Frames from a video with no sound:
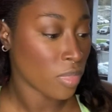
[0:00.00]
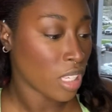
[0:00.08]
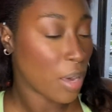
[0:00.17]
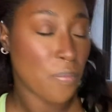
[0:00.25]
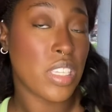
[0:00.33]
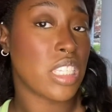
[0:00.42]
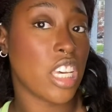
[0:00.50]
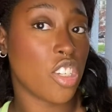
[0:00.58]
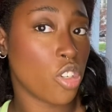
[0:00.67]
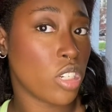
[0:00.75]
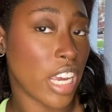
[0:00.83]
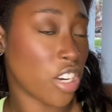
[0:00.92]
emphasize
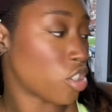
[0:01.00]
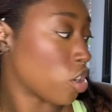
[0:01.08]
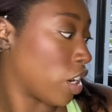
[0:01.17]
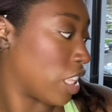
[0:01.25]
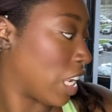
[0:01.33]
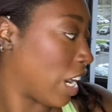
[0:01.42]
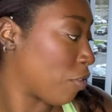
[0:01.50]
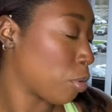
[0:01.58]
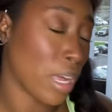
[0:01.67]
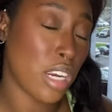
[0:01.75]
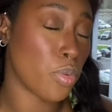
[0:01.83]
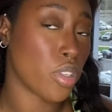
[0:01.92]
your texture, and then
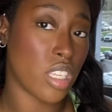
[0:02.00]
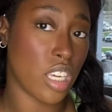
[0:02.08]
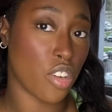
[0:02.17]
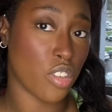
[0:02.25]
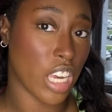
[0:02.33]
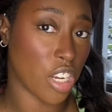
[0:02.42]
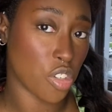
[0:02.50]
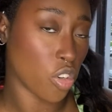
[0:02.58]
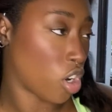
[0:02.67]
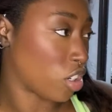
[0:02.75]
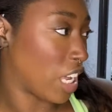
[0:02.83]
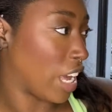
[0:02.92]
everybody will see your texture
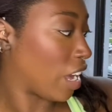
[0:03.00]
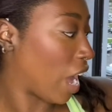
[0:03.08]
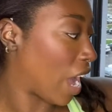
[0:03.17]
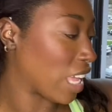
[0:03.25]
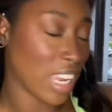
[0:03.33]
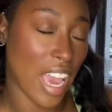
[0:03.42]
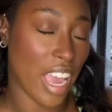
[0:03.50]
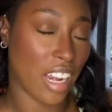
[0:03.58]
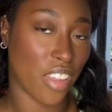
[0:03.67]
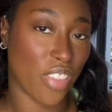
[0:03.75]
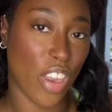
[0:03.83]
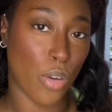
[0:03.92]
all day. I lied.
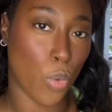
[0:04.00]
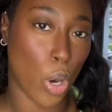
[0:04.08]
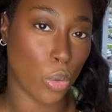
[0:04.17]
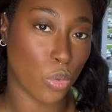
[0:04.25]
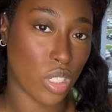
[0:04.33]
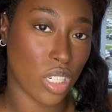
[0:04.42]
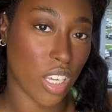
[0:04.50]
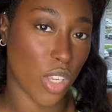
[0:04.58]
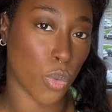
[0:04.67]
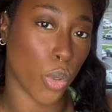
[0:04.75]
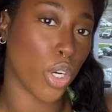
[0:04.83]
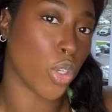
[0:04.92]
They won't
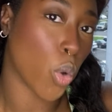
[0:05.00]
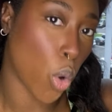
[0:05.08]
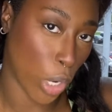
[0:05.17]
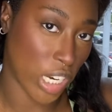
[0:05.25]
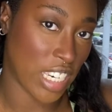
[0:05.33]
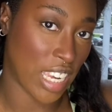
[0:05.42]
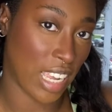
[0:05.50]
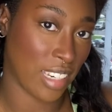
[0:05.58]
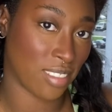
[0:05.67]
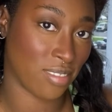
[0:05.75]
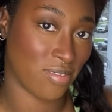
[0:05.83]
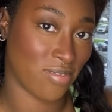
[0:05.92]
because we're in quarantine.
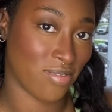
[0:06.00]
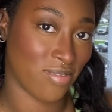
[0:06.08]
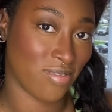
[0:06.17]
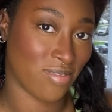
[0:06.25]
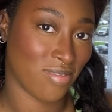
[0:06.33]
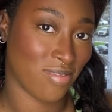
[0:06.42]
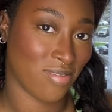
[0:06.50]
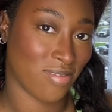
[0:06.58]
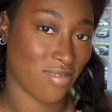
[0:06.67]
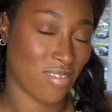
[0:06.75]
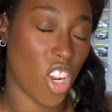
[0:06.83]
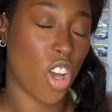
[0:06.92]

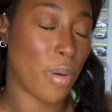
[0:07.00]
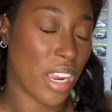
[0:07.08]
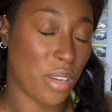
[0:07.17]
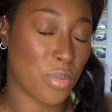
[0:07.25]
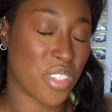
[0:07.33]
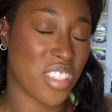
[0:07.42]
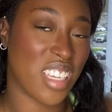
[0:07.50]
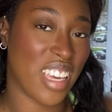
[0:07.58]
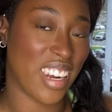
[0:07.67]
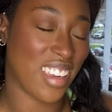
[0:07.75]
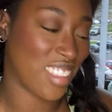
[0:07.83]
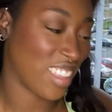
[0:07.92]
Nobody will see
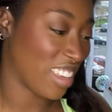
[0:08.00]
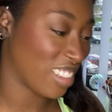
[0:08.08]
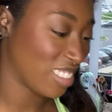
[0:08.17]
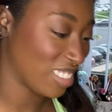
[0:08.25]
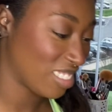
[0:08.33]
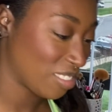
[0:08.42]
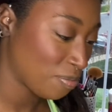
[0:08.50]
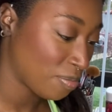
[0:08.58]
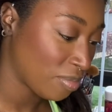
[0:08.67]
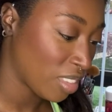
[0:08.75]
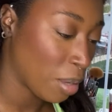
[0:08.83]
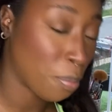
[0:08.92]
anything.
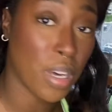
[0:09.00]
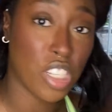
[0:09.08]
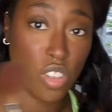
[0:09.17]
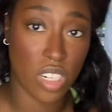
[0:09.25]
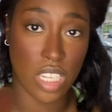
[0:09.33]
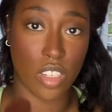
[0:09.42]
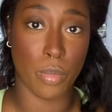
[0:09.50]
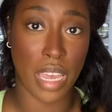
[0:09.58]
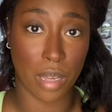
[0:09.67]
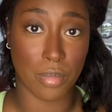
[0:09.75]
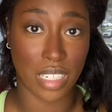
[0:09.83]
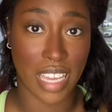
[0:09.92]
But you need your
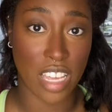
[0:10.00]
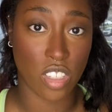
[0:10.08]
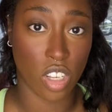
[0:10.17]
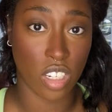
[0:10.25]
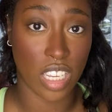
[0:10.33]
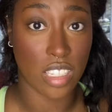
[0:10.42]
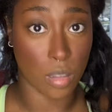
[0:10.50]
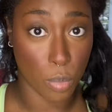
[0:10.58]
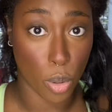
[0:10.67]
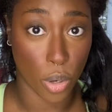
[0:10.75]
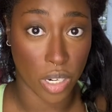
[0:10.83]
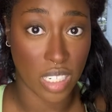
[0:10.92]
makeup to last all day. It's
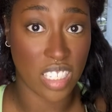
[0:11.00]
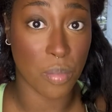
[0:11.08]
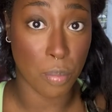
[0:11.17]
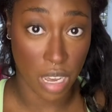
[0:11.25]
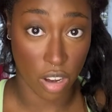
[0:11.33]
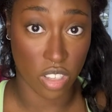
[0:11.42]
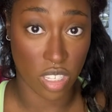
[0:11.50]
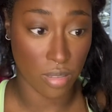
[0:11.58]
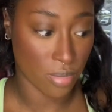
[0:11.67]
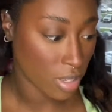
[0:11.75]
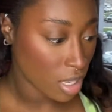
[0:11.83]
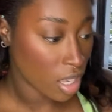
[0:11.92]
important. It's imperative.
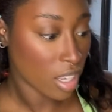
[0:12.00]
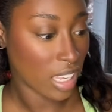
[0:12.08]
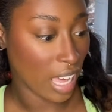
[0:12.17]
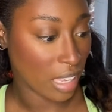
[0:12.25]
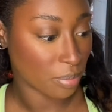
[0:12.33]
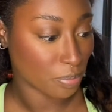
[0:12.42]
Okay.